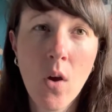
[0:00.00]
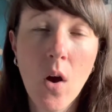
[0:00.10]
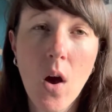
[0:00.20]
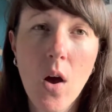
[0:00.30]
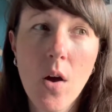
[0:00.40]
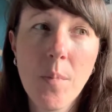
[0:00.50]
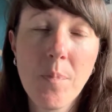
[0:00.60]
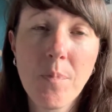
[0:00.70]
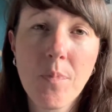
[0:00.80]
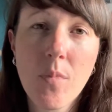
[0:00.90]

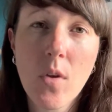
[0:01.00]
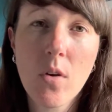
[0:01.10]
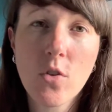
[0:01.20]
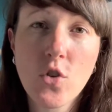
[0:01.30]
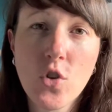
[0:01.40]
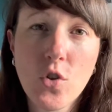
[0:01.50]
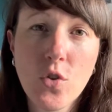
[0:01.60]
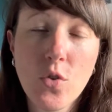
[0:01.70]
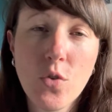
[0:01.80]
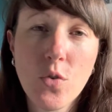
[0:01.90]
um,
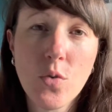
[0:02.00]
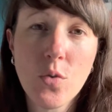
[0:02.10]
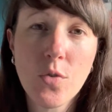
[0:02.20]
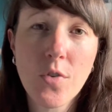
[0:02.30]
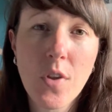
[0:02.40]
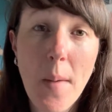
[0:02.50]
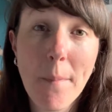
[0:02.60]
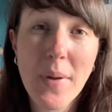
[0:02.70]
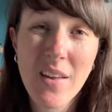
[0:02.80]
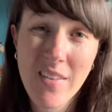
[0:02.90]
to for their
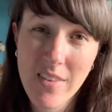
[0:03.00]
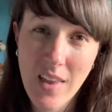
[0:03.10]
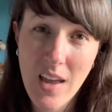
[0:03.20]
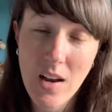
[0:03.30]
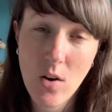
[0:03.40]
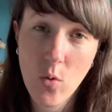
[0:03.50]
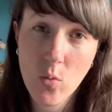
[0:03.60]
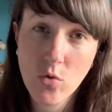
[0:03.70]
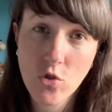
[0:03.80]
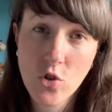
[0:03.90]
birthday
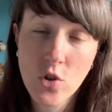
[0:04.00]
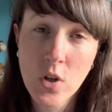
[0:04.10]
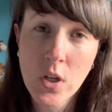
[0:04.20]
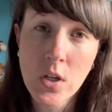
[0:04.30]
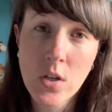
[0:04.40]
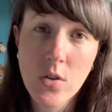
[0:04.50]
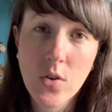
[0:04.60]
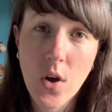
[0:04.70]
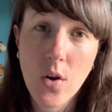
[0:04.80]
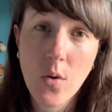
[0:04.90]
launch.
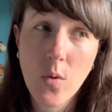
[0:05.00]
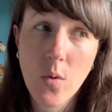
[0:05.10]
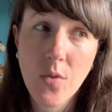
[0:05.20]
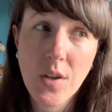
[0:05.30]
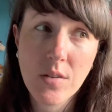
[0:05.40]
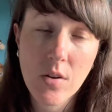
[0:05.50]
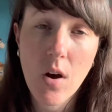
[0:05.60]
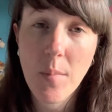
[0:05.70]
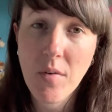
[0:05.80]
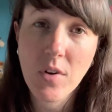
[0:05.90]
So this
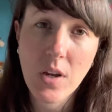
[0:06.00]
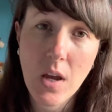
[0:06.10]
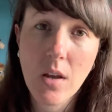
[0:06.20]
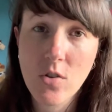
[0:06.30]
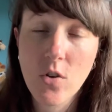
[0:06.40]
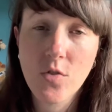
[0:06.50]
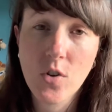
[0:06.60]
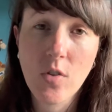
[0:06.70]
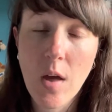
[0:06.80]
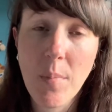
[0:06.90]
time every year, Toft
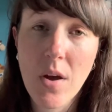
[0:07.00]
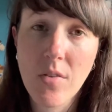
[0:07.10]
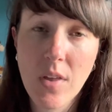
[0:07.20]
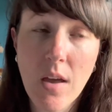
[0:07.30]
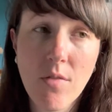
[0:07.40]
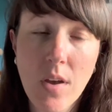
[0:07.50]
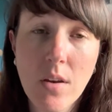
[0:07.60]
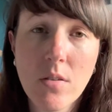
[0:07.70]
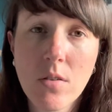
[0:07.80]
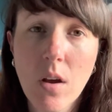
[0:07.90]
do their birthday
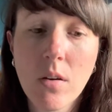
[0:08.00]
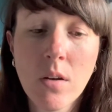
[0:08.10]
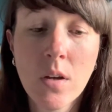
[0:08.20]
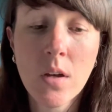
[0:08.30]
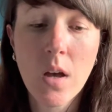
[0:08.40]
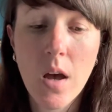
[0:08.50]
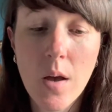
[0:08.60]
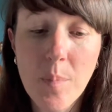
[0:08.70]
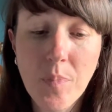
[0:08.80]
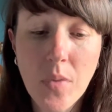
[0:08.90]
event. So
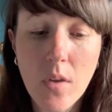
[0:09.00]
um,